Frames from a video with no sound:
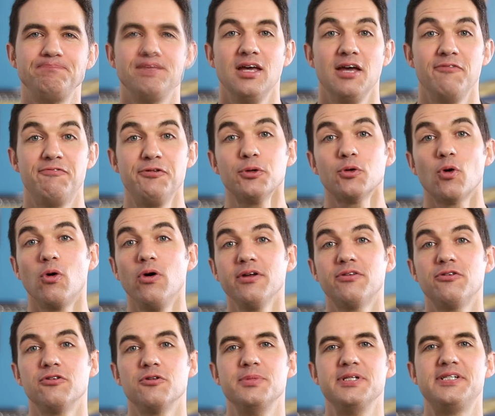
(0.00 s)
If you're going
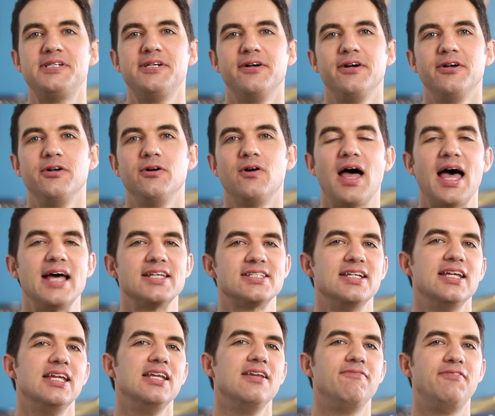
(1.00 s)
through the material as an
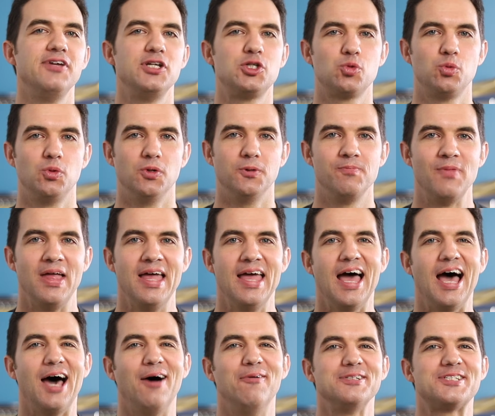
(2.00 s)
individual,
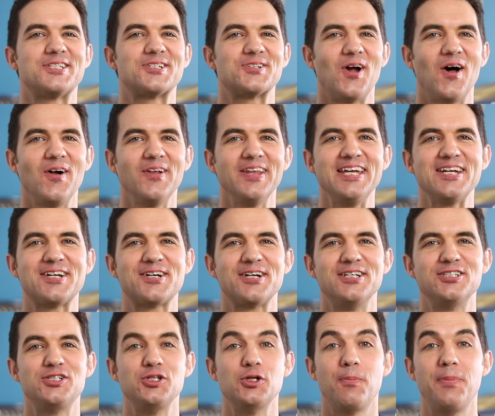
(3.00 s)
I would strongly
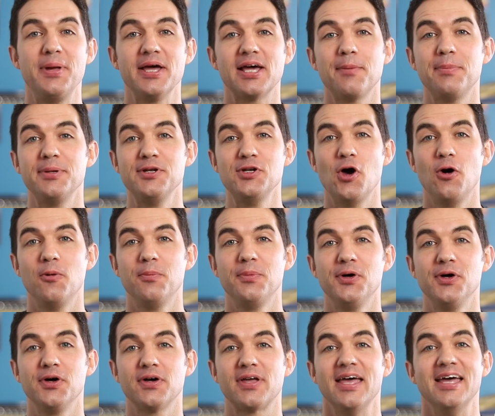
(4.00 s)
encourage you to pick up a
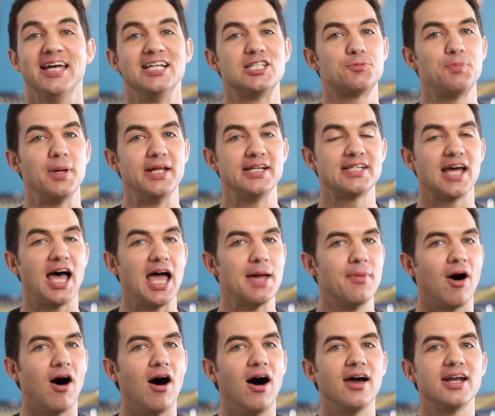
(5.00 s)
notebook and spend time
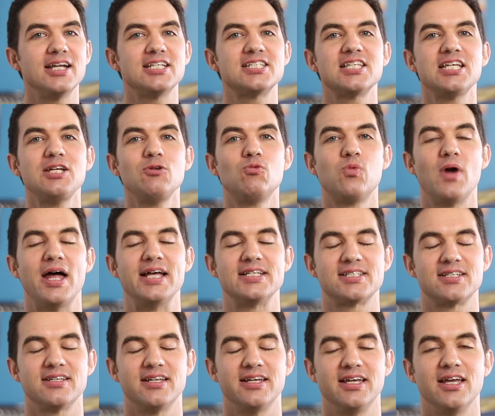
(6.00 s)
honestly
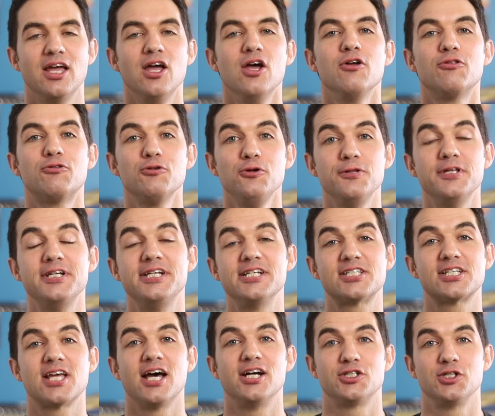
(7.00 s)
wrestling through the
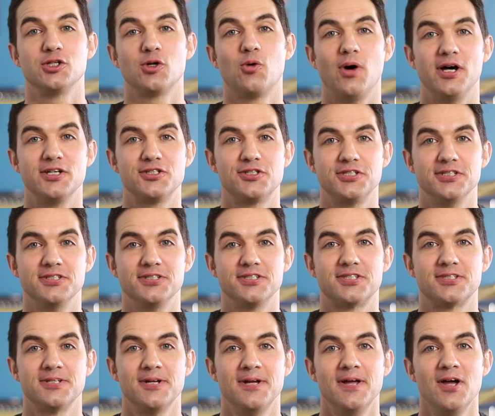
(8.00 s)
discussion
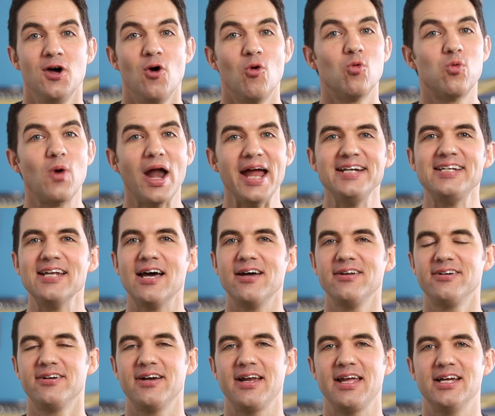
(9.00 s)
questions. Write down
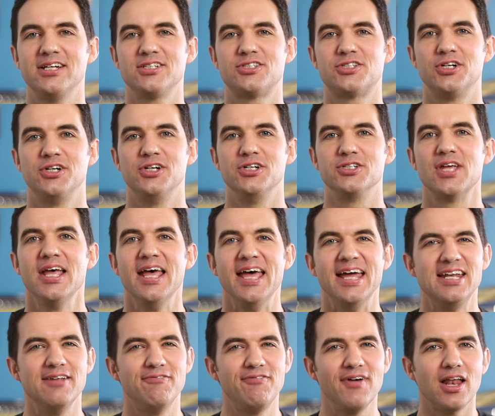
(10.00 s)
your answers and
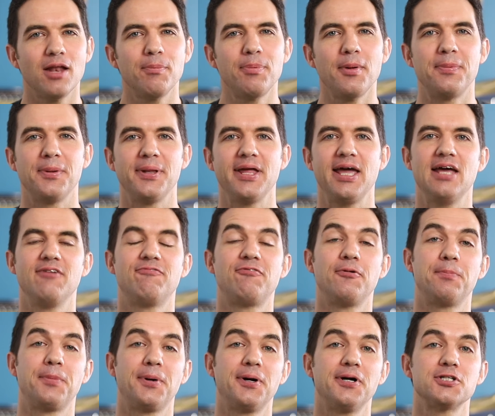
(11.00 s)
develop a plan for
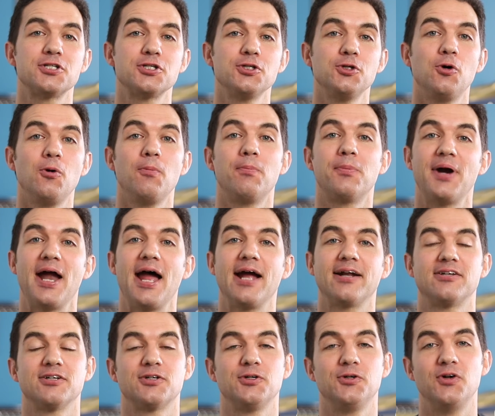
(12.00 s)
personal,
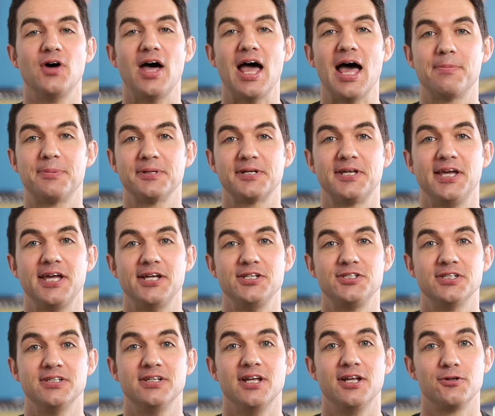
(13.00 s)
practical
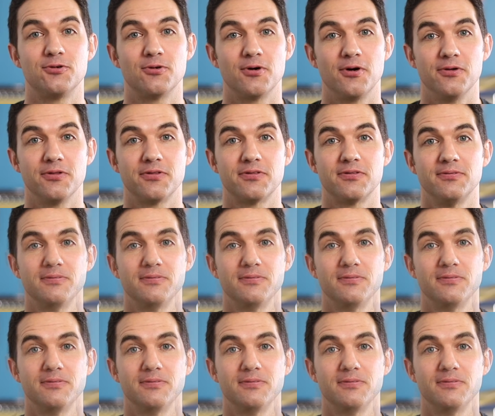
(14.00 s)
application and growth.